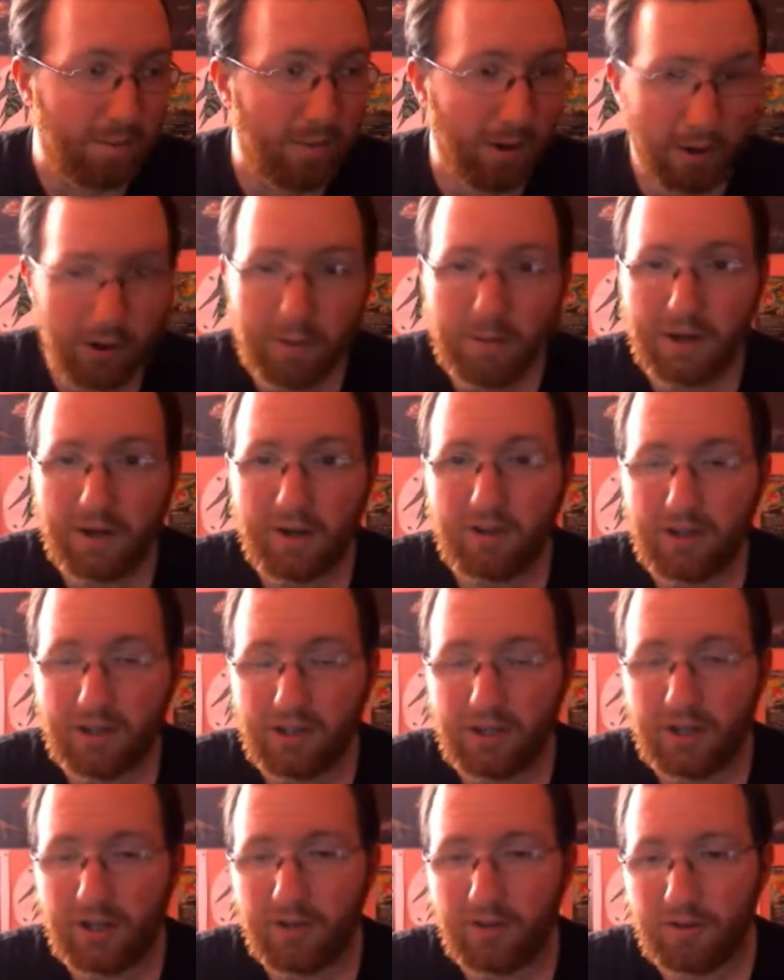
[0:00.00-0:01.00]
Pokemon Ultra
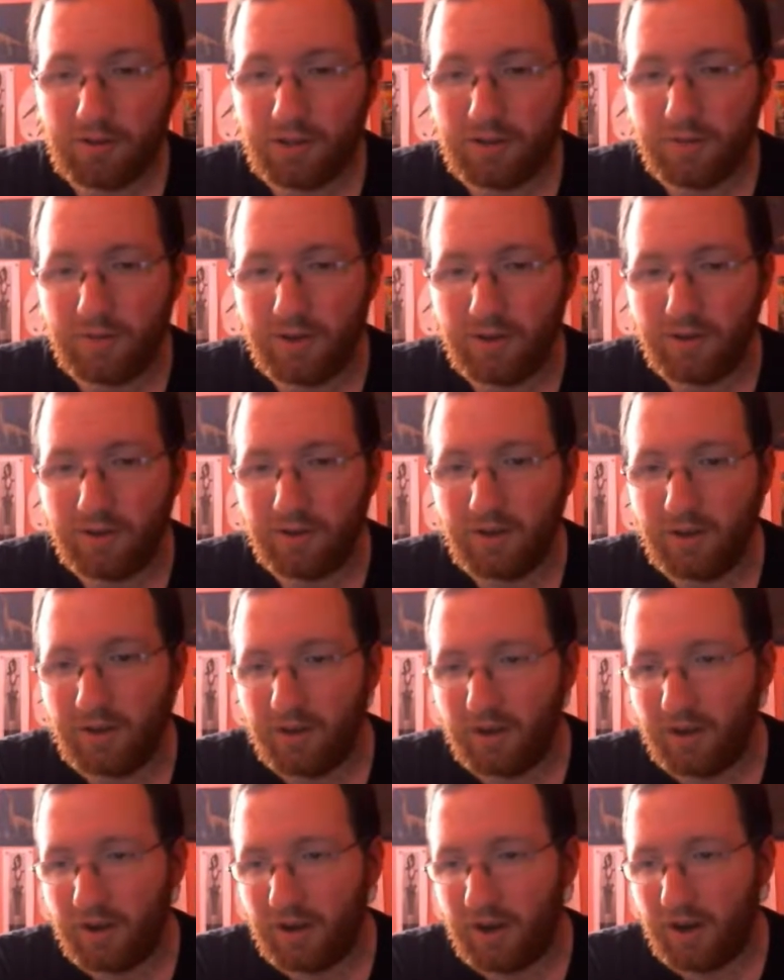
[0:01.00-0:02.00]
Sun and Ultra Moon
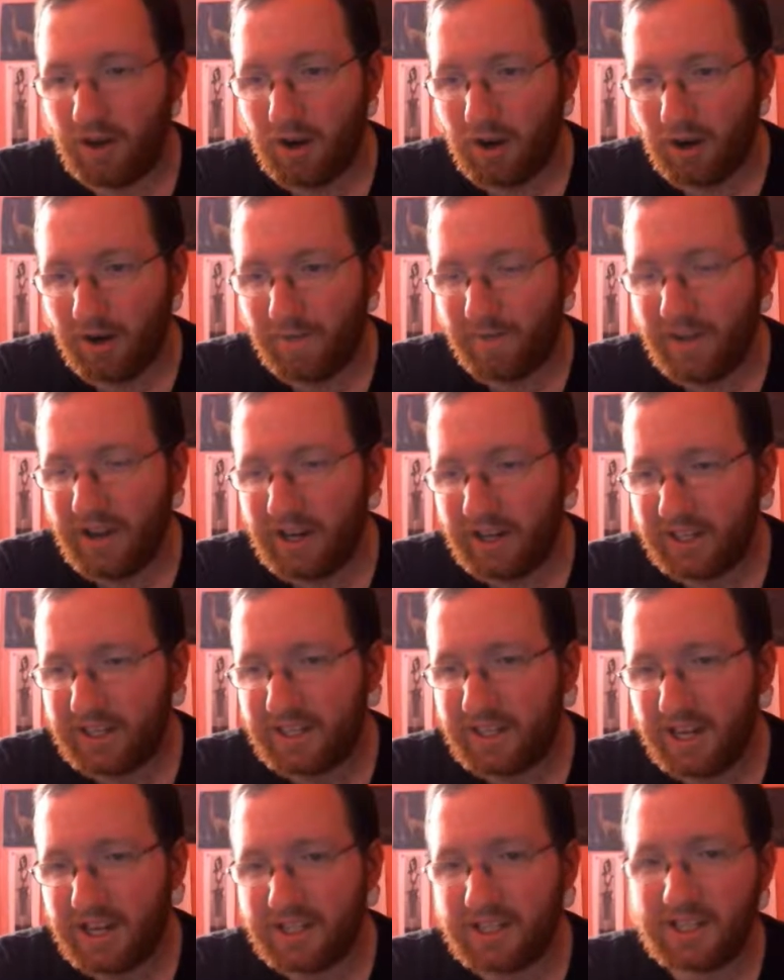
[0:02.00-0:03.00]
are
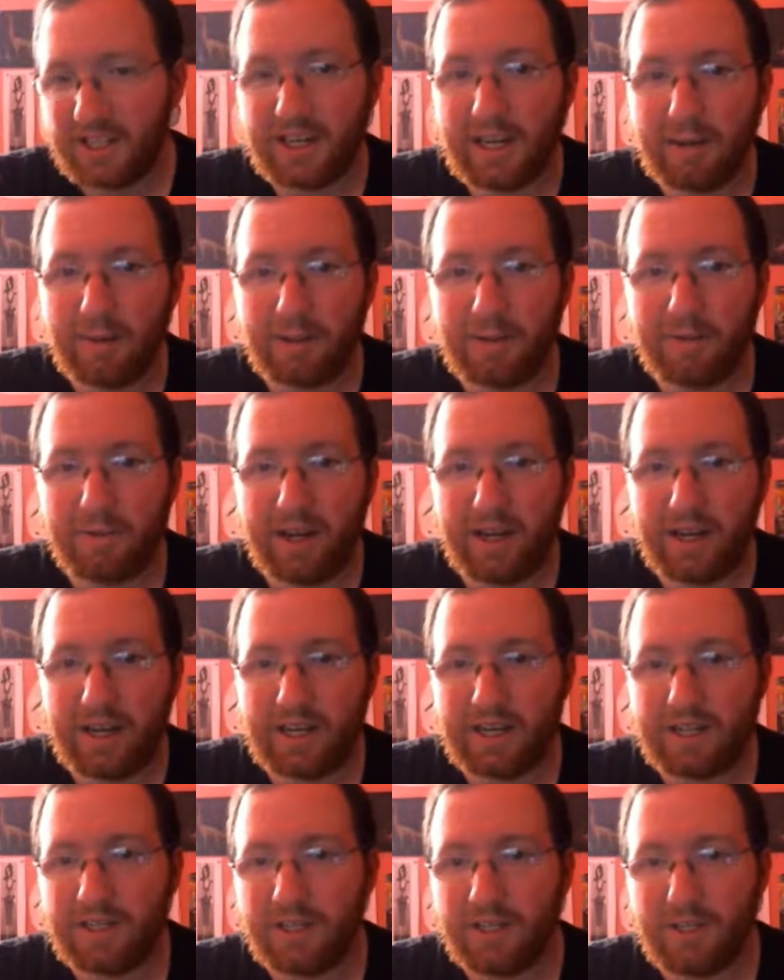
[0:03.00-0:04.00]
fantastic games in my
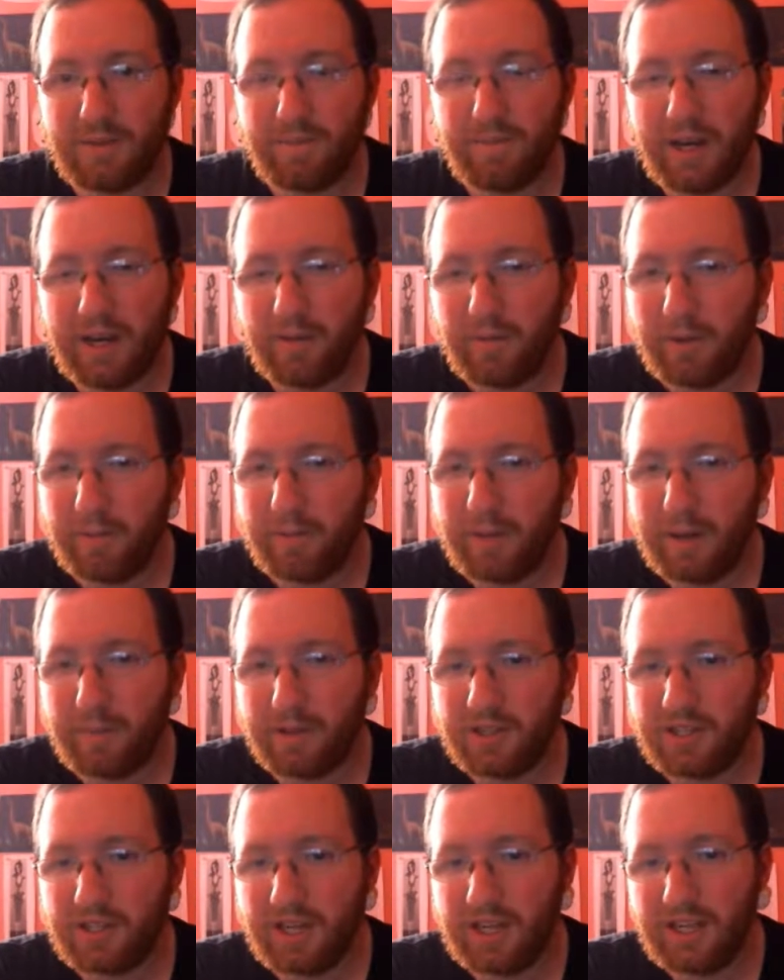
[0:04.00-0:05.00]
eyes, despite what
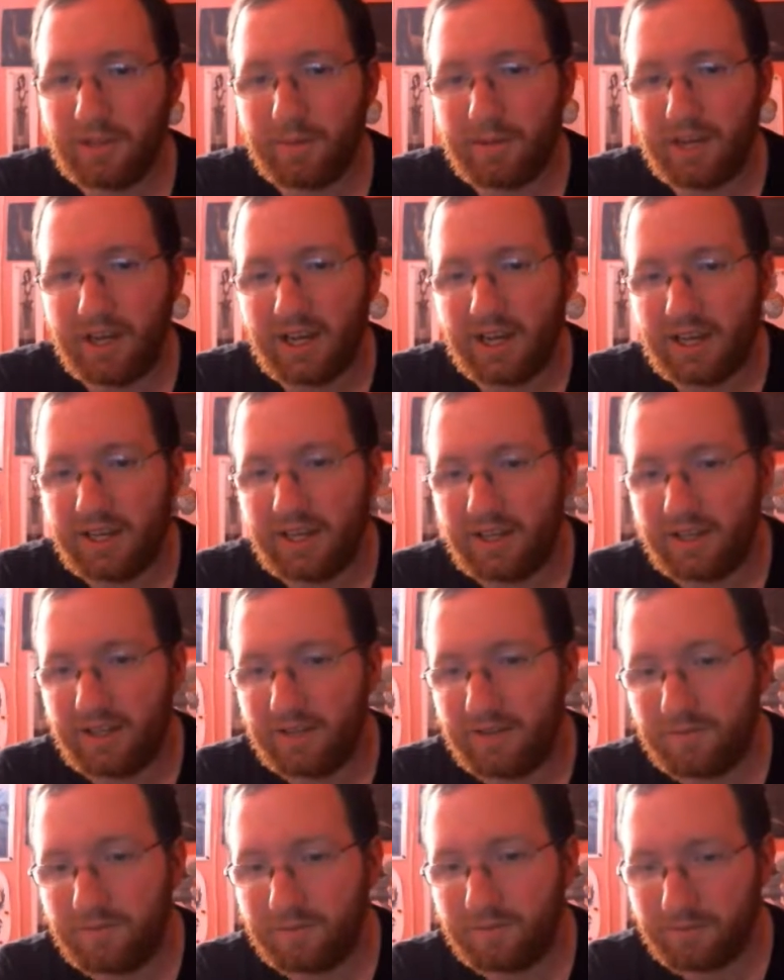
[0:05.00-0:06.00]
people said at the beginning.
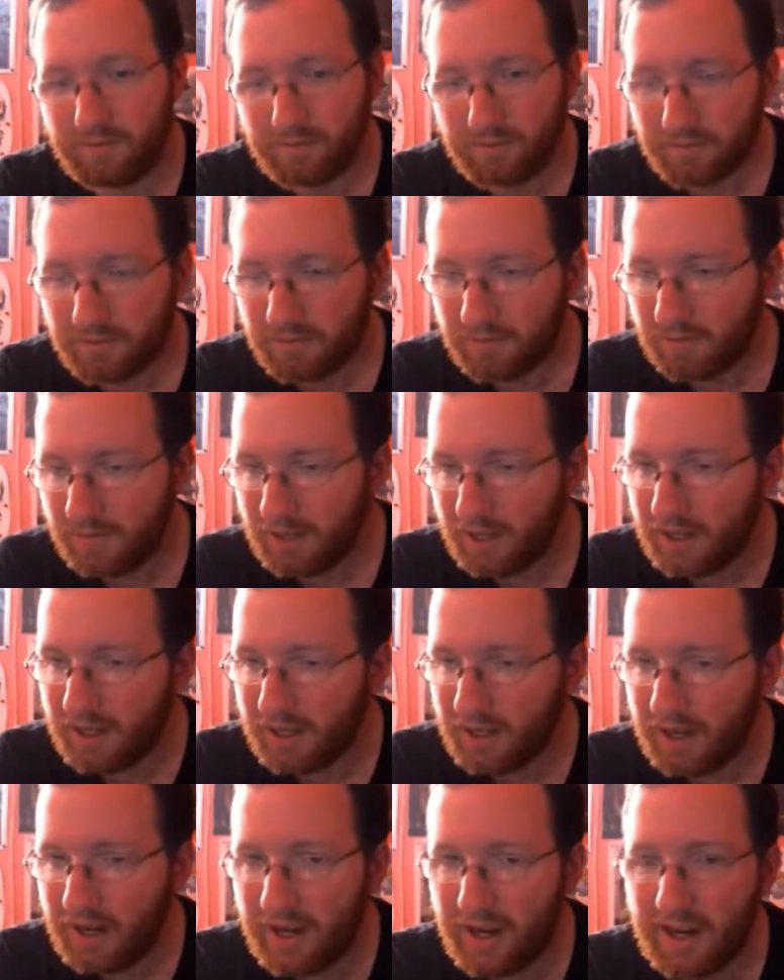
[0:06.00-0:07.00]

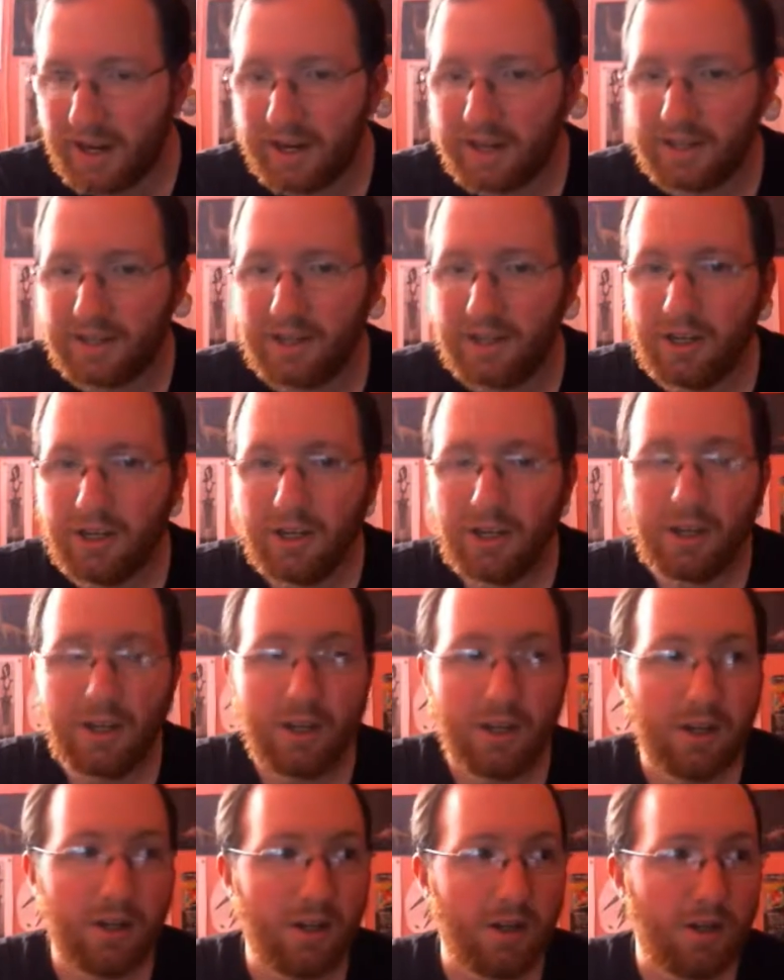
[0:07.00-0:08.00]
And
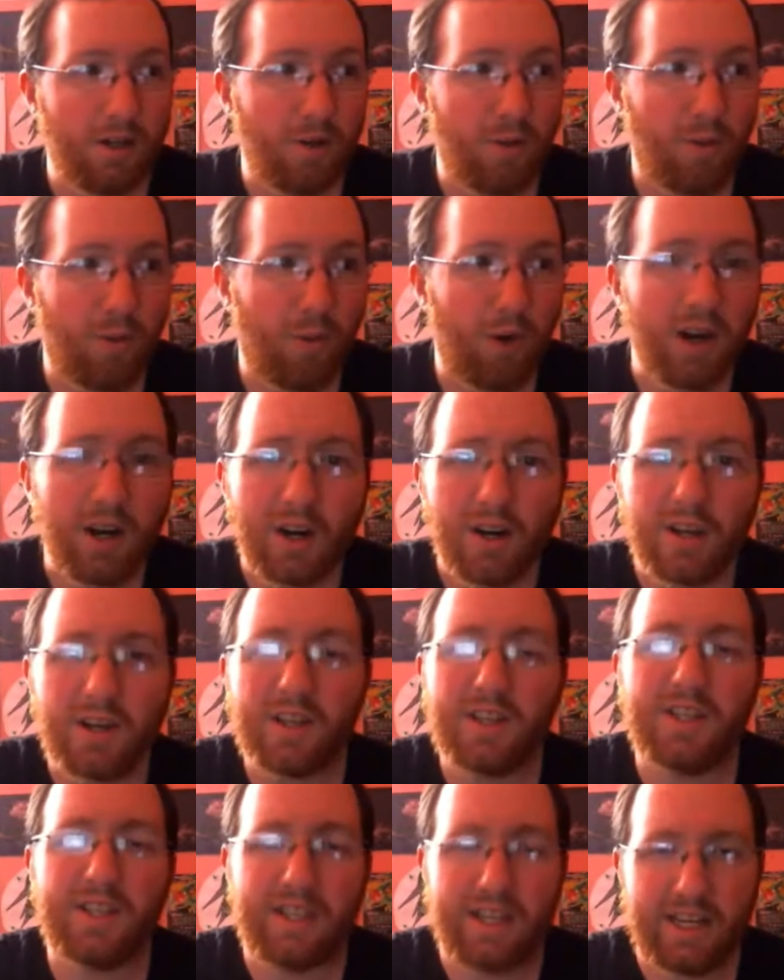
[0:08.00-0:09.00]
what are
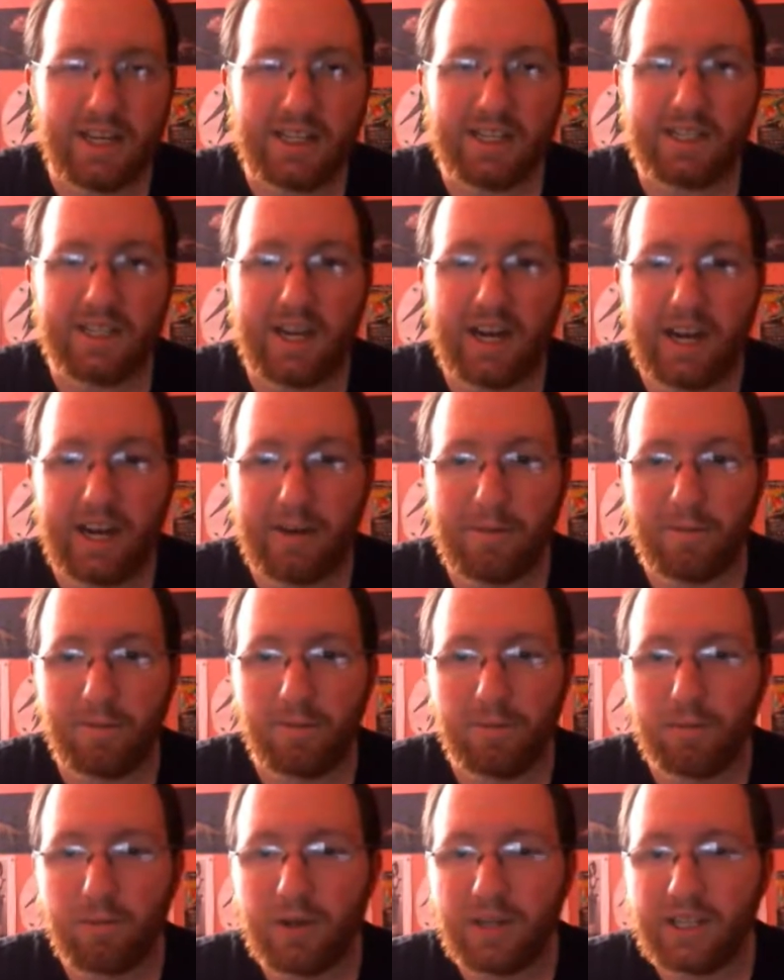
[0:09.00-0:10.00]
the things that I
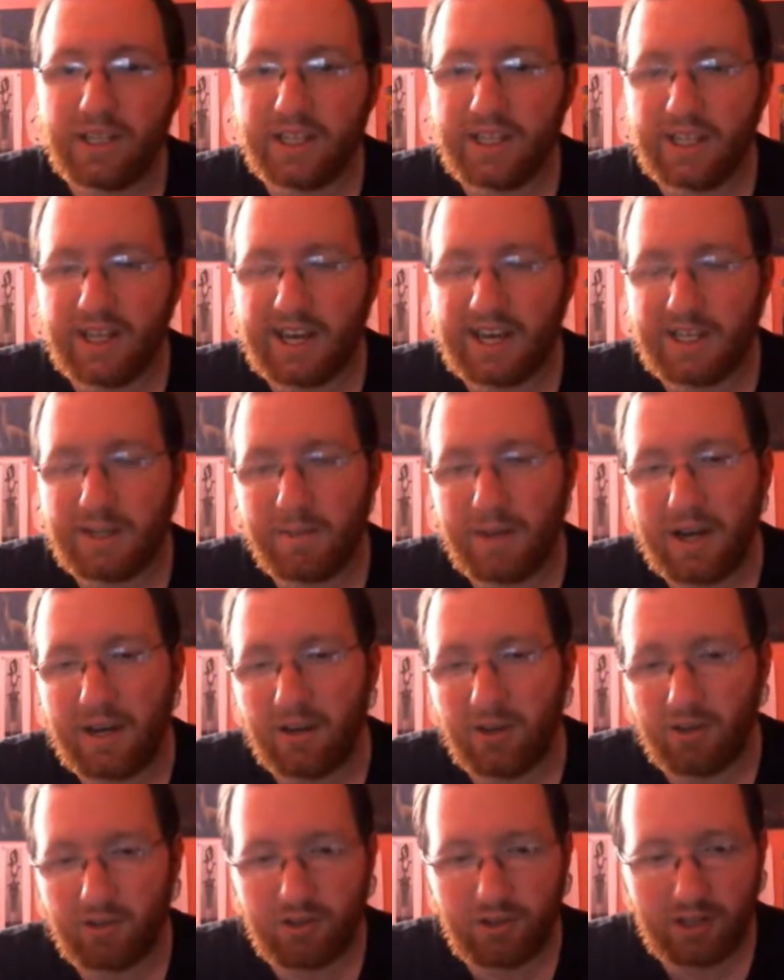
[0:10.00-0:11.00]
really liked
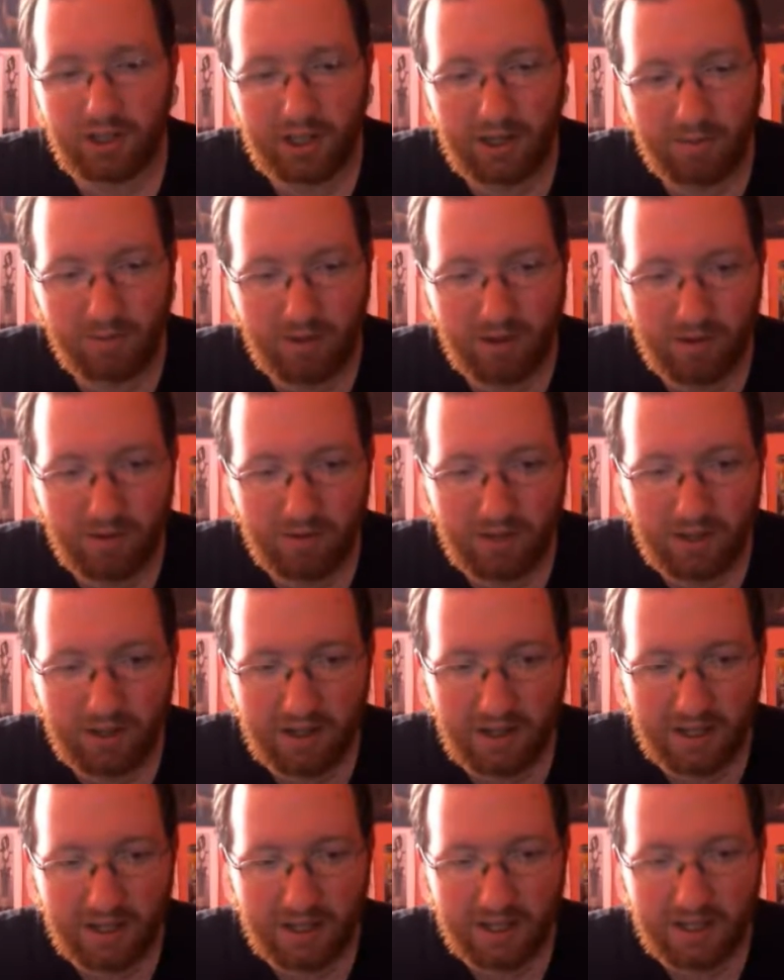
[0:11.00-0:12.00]
about Ultra Sun and Moon
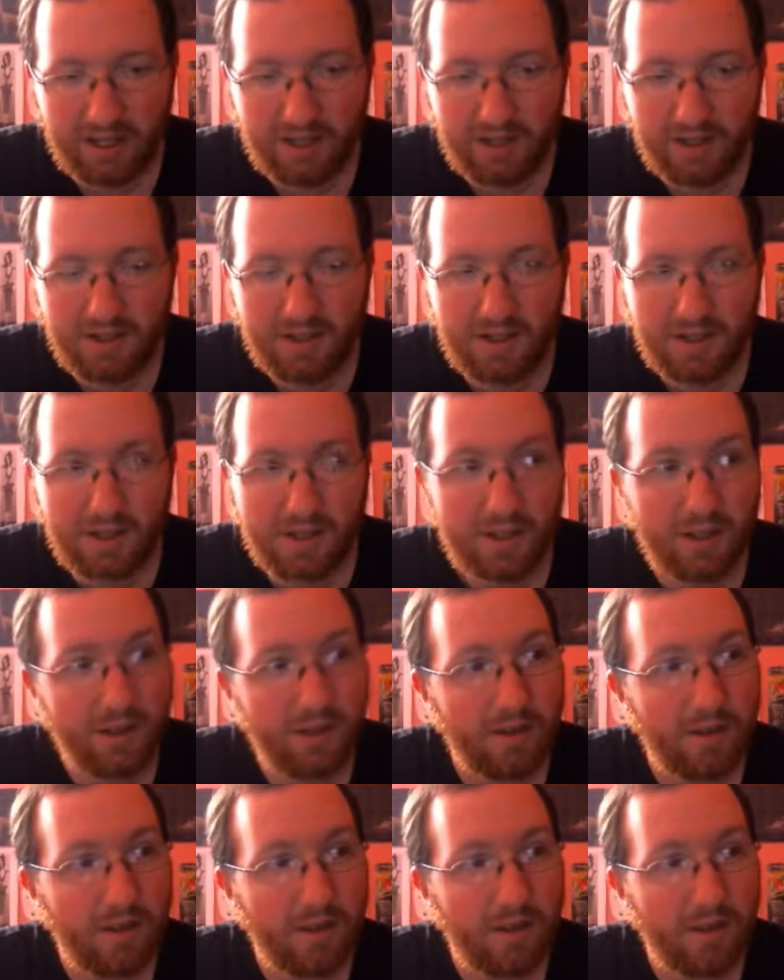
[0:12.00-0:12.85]
is,